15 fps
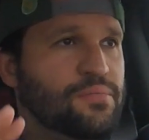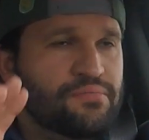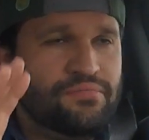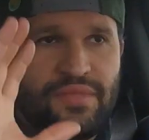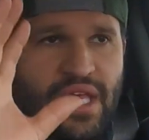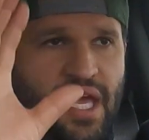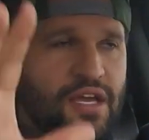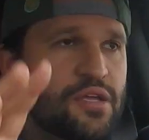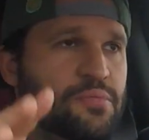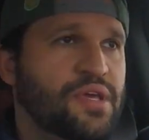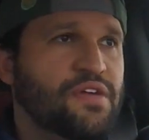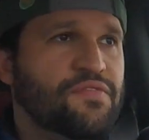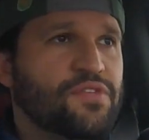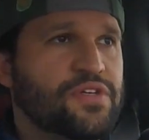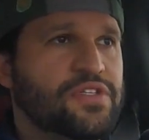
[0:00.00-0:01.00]
and that could
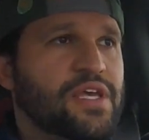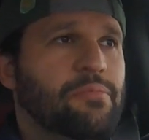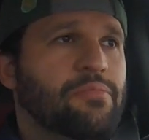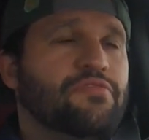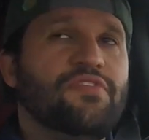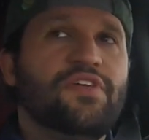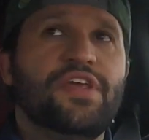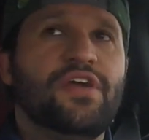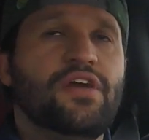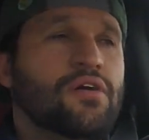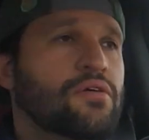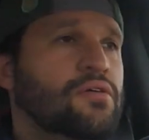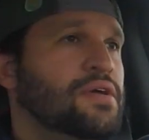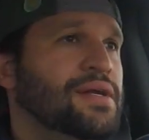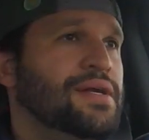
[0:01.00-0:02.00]
be for a separate
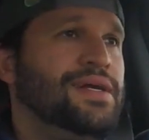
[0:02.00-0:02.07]
video.